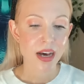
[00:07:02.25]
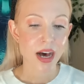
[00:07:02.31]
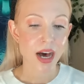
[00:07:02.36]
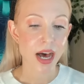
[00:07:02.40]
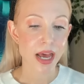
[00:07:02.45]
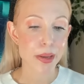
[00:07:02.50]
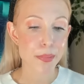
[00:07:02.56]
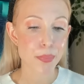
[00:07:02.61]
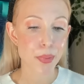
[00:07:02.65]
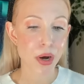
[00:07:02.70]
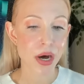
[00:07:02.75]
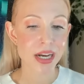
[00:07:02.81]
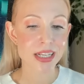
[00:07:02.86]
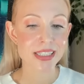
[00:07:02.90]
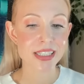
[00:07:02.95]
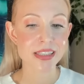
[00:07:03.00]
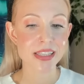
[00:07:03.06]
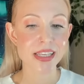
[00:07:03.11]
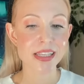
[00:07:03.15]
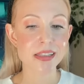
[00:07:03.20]
I
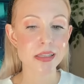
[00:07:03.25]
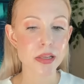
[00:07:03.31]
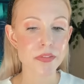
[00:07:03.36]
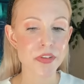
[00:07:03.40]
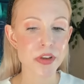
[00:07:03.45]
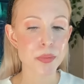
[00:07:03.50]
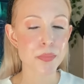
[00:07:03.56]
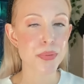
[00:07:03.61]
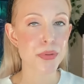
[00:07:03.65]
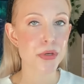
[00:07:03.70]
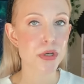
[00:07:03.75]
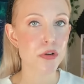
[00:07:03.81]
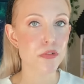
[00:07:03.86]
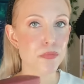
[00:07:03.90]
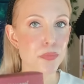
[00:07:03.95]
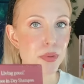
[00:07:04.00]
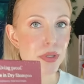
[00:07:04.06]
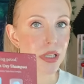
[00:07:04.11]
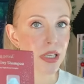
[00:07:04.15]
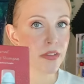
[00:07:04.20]
bought the Living
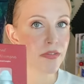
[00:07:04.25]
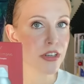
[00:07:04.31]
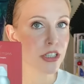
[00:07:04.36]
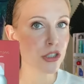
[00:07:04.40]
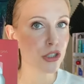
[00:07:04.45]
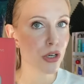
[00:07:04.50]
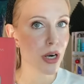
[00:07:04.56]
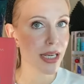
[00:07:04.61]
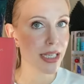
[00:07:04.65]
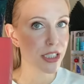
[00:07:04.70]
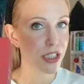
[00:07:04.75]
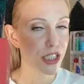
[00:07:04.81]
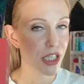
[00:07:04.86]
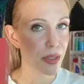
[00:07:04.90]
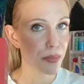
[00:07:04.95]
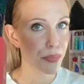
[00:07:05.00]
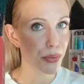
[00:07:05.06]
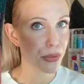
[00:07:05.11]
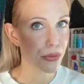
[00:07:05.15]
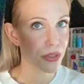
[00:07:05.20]
Proof Believe in Dry
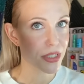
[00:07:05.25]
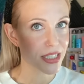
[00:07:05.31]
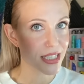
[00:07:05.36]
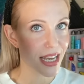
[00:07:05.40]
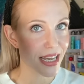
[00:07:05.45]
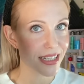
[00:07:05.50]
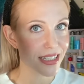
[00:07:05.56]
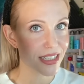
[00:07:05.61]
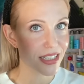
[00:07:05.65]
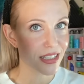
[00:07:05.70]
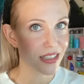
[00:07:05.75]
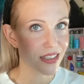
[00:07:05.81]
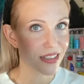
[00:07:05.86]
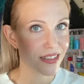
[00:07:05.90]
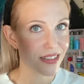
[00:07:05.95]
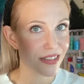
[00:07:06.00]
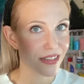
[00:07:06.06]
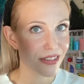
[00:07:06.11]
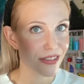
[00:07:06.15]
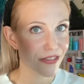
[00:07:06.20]
shampoo set
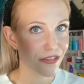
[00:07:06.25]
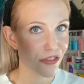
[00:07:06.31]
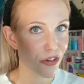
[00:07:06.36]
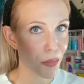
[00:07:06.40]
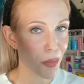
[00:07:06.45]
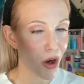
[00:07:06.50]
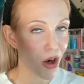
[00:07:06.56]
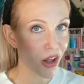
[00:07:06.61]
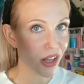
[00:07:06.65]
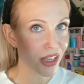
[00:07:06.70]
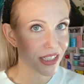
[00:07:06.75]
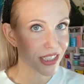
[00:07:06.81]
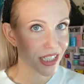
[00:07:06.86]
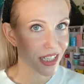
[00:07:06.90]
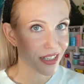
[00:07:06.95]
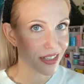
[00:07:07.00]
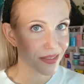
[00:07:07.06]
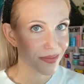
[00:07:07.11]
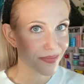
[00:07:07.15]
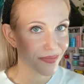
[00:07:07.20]
from
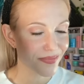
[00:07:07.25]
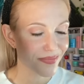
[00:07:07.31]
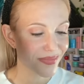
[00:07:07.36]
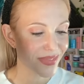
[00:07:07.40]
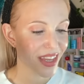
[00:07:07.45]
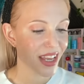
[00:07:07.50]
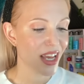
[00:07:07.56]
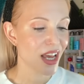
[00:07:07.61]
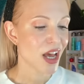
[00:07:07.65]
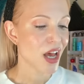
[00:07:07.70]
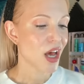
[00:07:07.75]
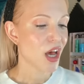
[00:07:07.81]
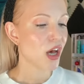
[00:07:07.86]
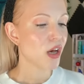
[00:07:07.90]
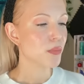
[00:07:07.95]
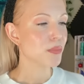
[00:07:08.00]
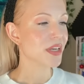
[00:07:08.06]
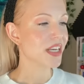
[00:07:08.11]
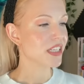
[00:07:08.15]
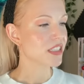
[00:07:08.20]
Ulta
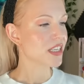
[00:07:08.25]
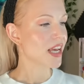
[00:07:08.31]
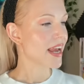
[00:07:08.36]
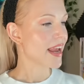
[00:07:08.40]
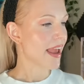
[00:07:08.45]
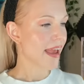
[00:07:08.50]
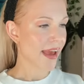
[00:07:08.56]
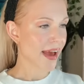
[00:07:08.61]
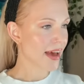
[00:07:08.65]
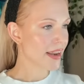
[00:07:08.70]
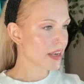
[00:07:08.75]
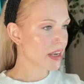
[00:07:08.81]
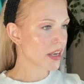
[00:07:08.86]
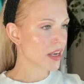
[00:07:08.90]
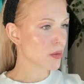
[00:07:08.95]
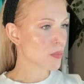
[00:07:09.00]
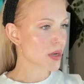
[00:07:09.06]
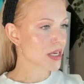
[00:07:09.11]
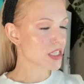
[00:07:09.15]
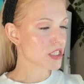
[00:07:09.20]
because I had it
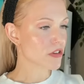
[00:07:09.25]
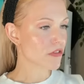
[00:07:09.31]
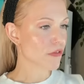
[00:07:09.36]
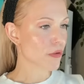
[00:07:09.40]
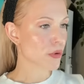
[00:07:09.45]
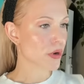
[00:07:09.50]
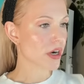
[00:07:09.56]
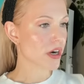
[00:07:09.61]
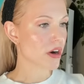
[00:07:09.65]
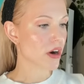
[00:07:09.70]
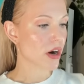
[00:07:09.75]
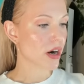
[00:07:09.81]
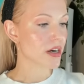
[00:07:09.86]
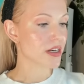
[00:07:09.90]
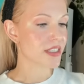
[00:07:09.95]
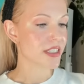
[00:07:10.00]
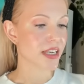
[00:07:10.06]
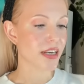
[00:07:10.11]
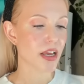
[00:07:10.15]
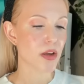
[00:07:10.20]
in my Sephora
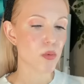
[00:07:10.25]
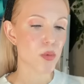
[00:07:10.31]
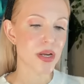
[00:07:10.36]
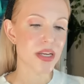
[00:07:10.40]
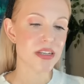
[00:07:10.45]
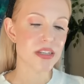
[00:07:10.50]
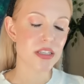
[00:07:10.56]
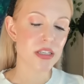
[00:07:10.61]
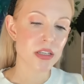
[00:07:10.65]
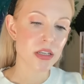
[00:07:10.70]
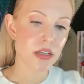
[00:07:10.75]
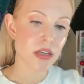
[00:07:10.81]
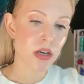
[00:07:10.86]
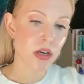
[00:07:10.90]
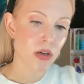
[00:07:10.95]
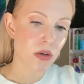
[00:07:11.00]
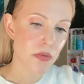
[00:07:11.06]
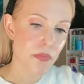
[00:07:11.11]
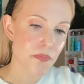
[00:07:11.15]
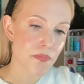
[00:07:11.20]
cart and I went, you
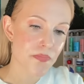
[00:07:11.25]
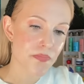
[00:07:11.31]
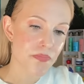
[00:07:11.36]
know,